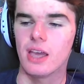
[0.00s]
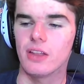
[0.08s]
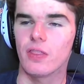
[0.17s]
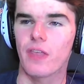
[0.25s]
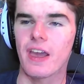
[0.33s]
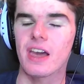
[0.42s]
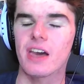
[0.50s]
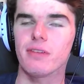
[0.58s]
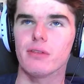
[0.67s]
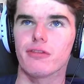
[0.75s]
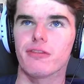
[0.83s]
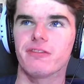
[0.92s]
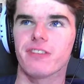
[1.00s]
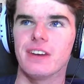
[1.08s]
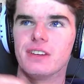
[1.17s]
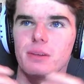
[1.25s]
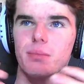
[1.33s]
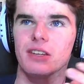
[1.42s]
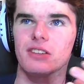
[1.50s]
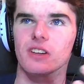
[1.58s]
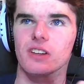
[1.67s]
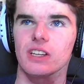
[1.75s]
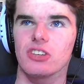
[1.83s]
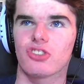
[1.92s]
They haven't
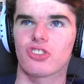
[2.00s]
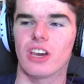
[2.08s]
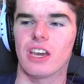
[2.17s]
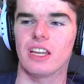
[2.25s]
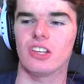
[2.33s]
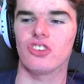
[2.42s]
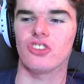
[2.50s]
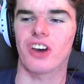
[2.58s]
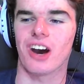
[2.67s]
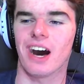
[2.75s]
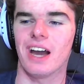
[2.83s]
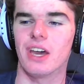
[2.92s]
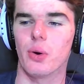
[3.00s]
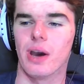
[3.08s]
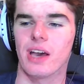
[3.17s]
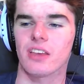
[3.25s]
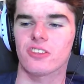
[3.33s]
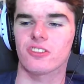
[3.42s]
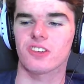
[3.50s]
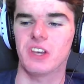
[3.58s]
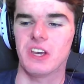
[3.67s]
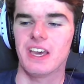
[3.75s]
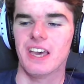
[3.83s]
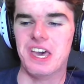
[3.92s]
fundamentally changed iOS,
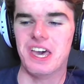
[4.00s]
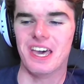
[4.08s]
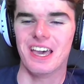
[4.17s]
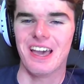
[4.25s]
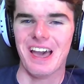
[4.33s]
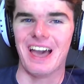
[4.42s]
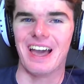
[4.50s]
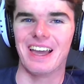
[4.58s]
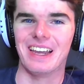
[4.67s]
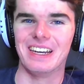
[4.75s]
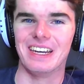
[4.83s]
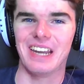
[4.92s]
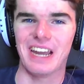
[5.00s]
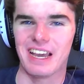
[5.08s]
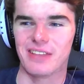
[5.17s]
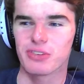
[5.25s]
and so